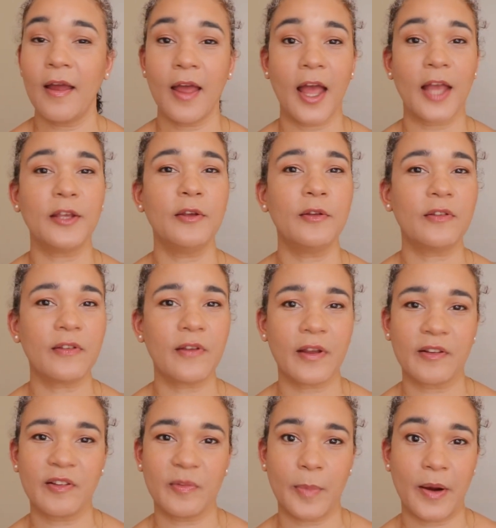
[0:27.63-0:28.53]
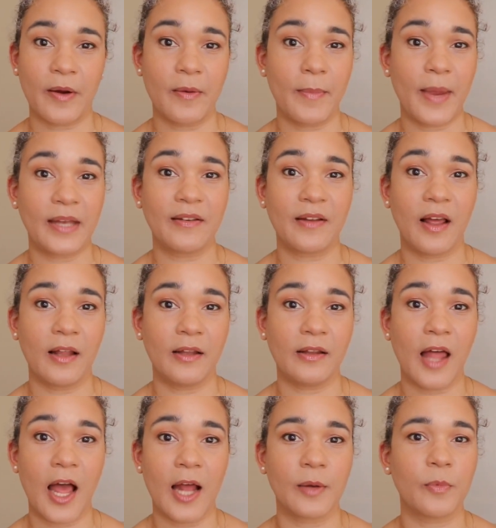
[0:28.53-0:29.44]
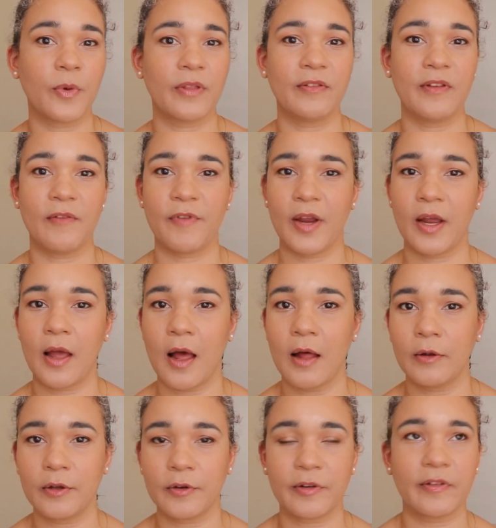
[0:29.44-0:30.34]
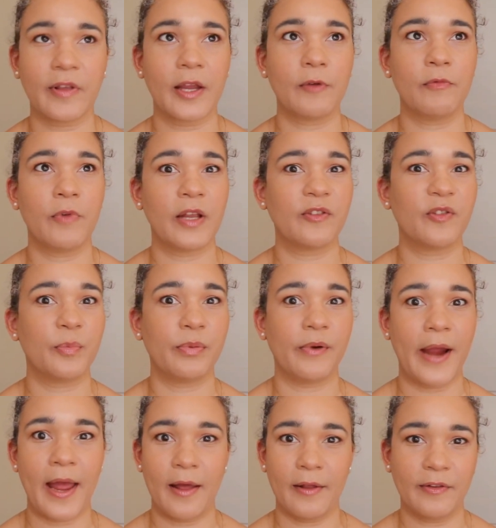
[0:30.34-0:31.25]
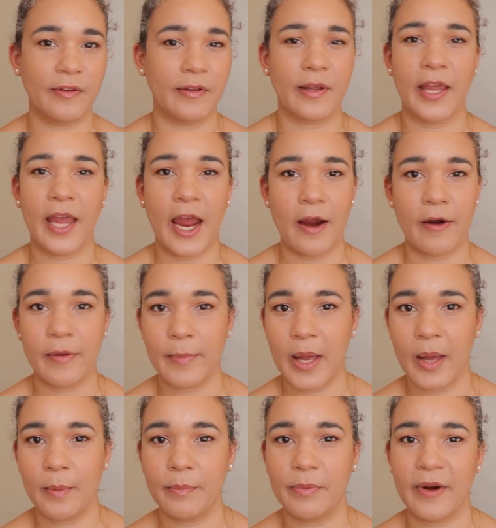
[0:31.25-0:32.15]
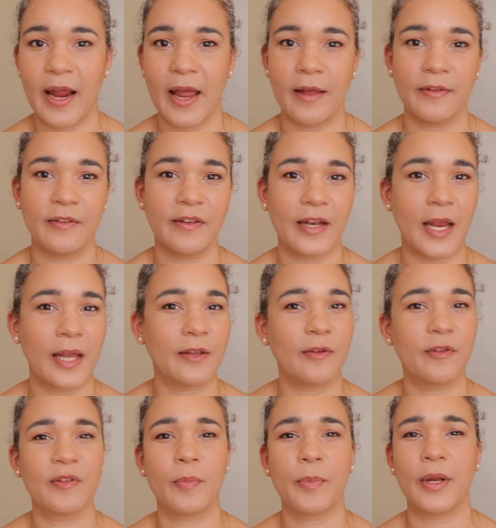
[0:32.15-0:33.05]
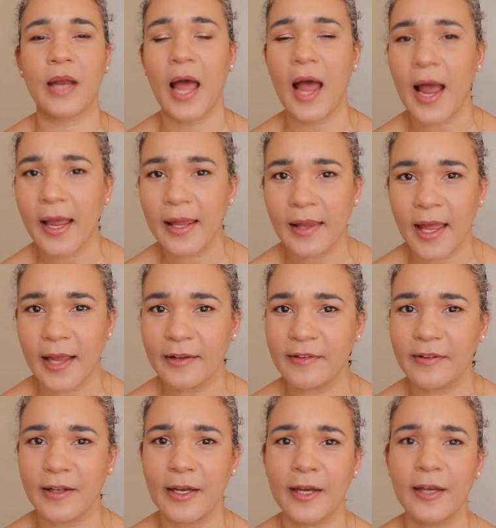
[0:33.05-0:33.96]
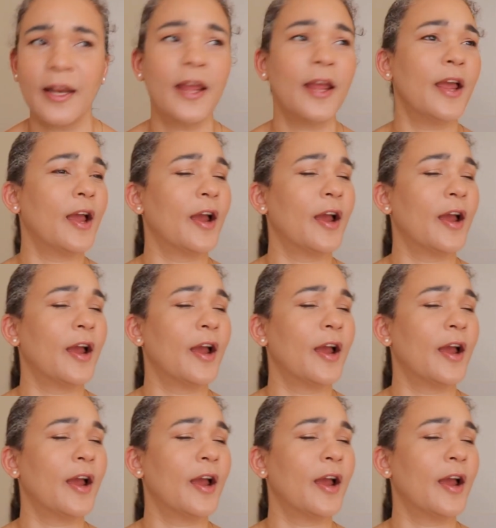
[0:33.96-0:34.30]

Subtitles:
I used to experiment a lot with different colors like rich browns and caramel browns, and I used to put highlights in it.